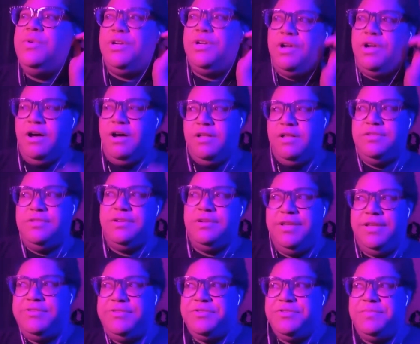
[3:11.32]
concert
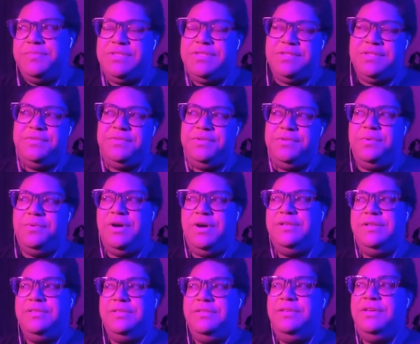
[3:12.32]
instruments if you want
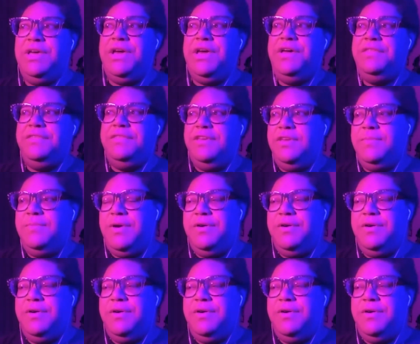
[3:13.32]
to think about